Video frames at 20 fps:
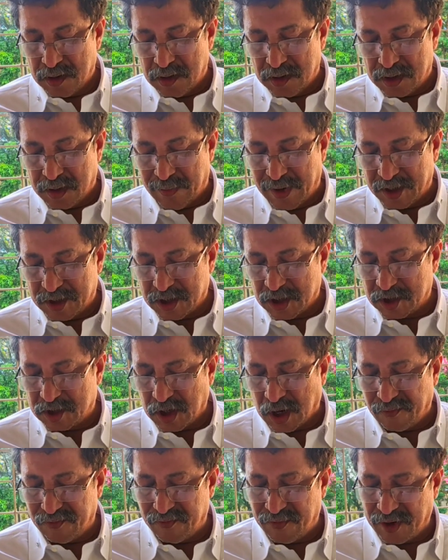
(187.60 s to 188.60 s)
the mentioned
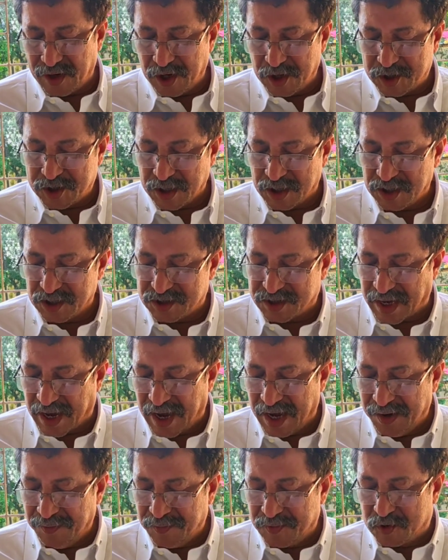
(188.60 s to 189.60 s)
job evaluation is
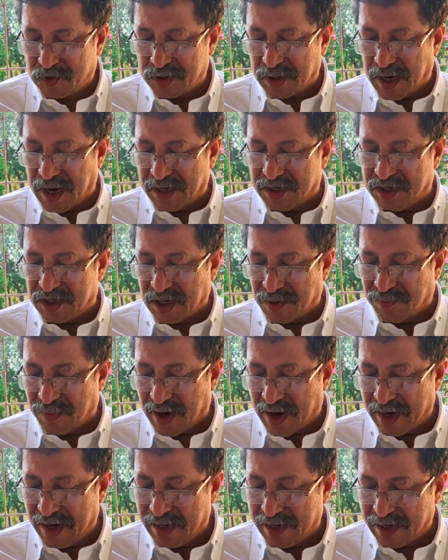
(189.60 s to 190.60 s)
aimed at
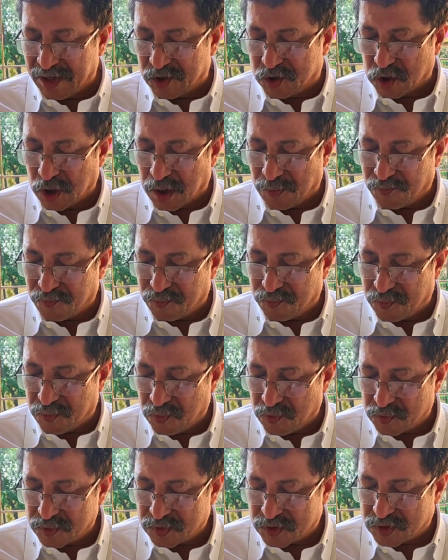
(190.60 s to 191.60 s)
determining a
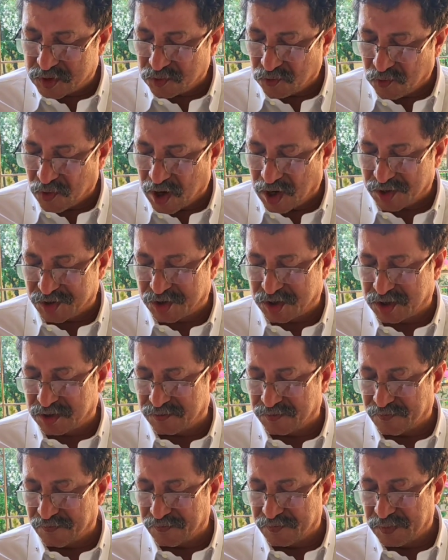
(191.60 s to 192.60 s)
job's worth.
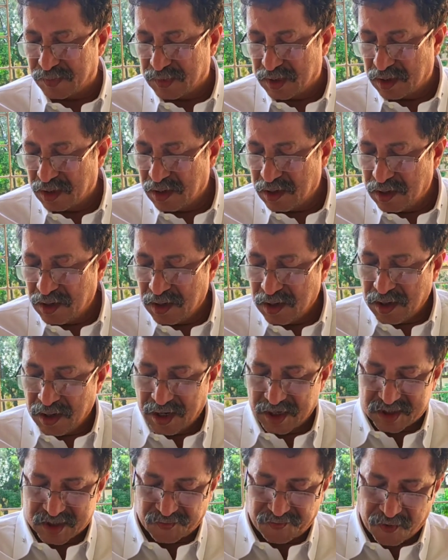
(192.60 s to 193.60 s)

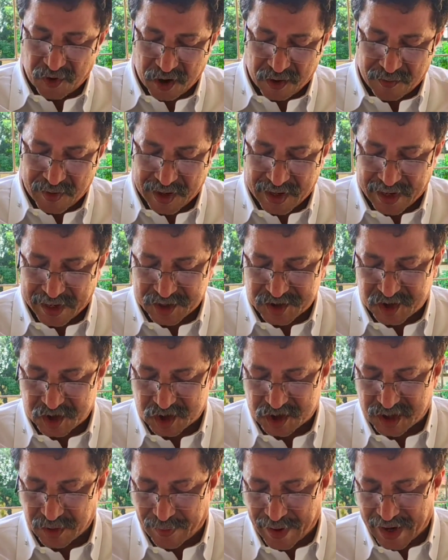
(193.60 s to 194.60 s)
It's a formal and
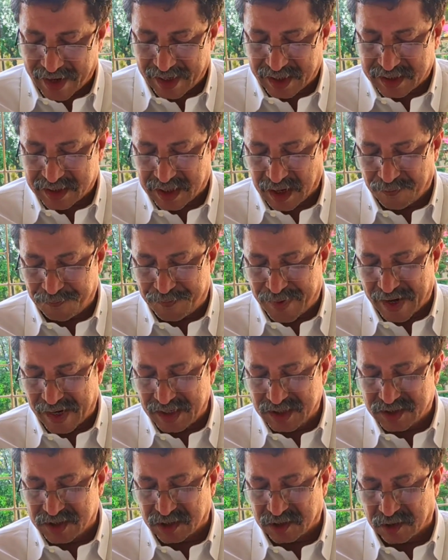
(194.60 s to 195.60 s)
systematic
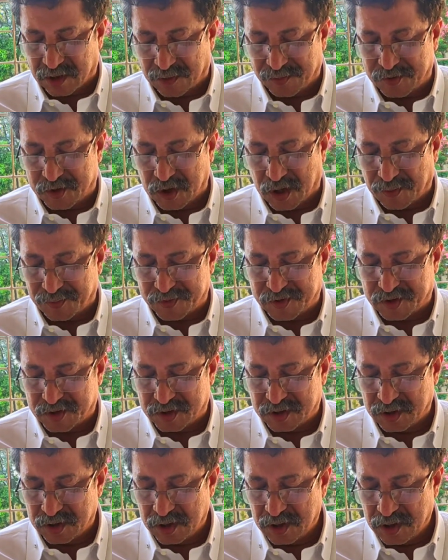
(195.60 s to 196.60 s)
comparison of jobs